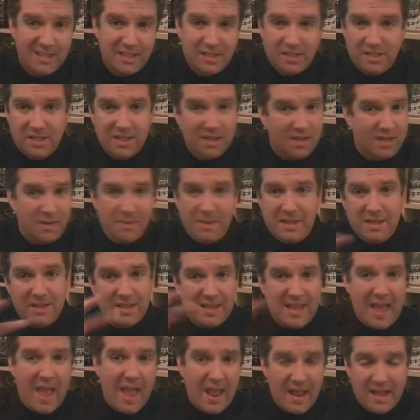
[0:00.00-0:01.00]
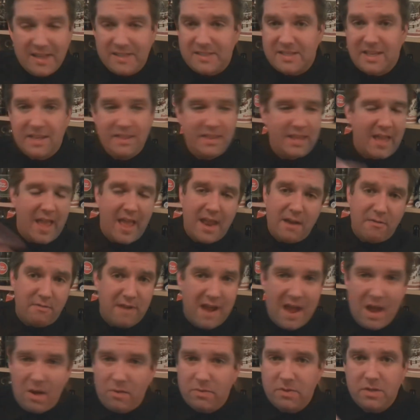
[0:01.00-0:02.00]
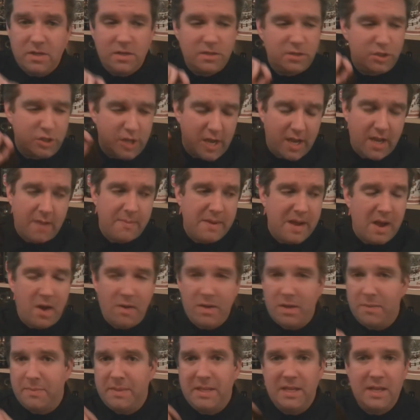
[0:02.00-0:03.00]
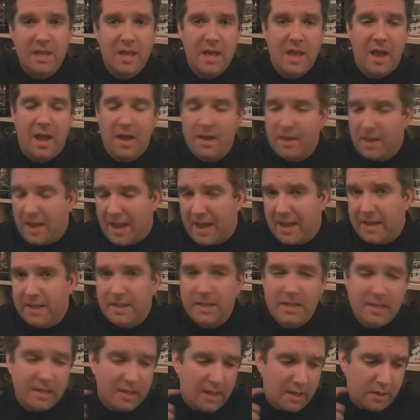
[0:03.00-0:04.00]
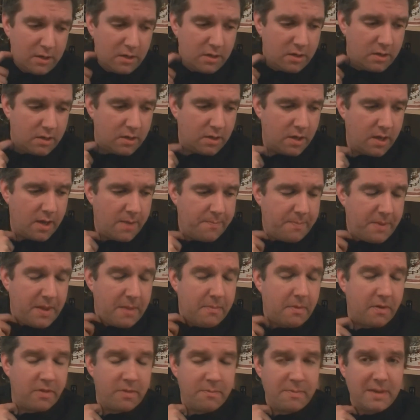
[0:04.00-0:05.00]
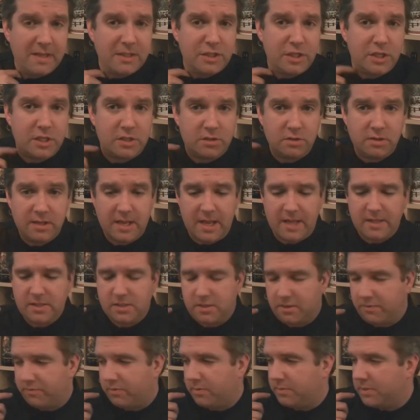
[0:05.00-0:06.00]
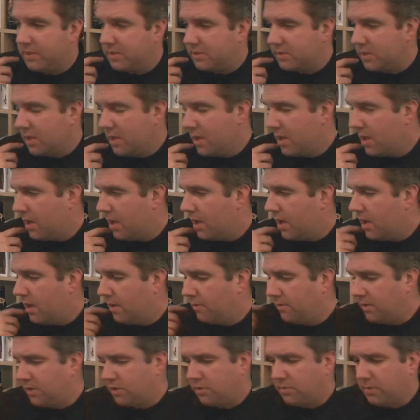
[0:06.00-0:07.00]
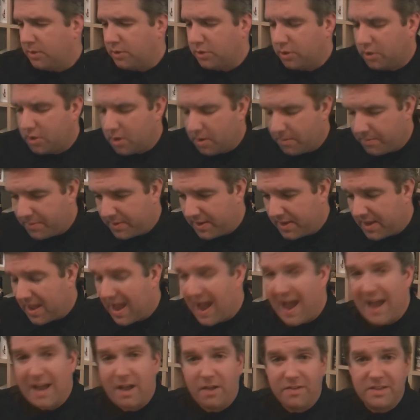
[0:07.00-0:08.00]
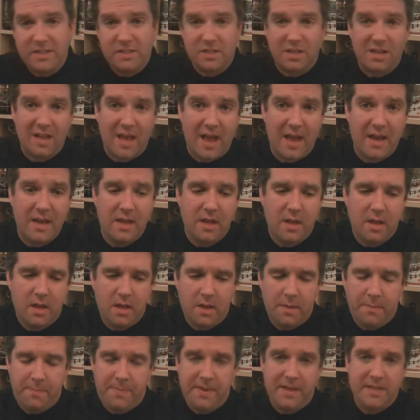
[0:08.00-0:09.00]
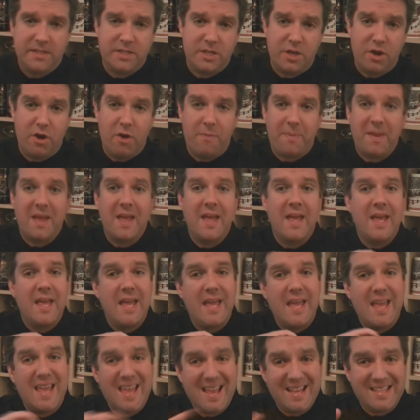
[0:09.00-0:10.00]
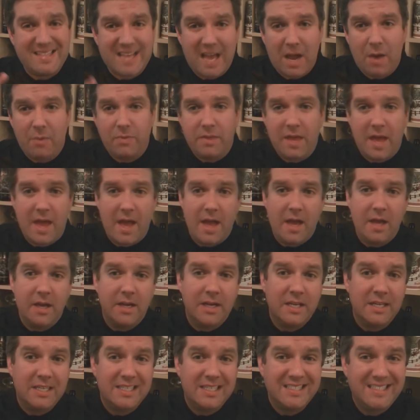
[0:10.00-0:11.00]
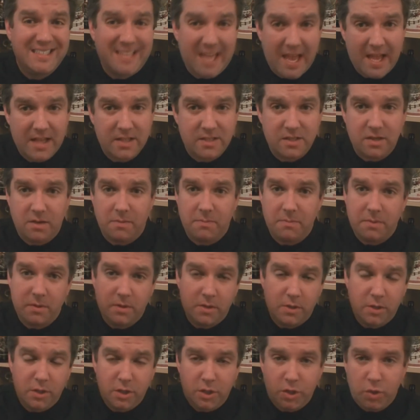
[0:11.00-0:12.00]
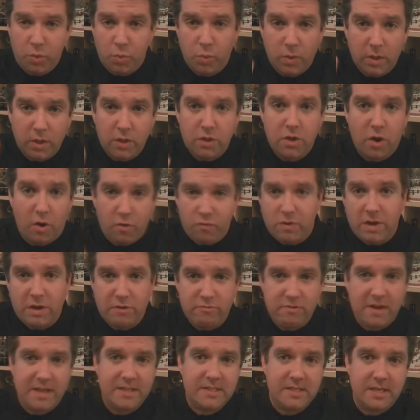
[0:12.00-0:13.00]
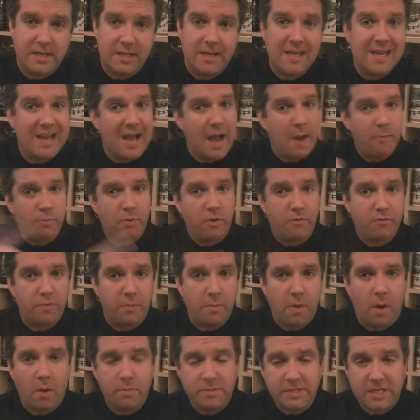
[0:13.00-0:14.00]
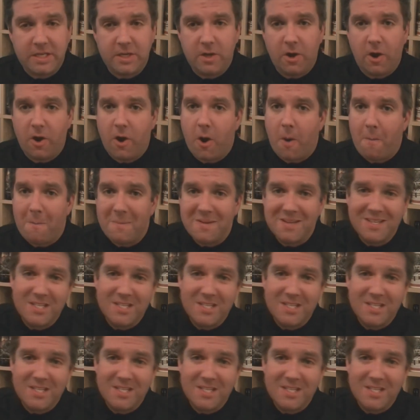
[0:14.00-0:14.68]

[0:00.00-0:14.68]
They're getting around, check them out. Beer Moth in Manchester are getting stuff from this distribution company. I got this online at Beers Europe. It's out there. Get some. You will not regret it. I'm Rob from HopZine.com.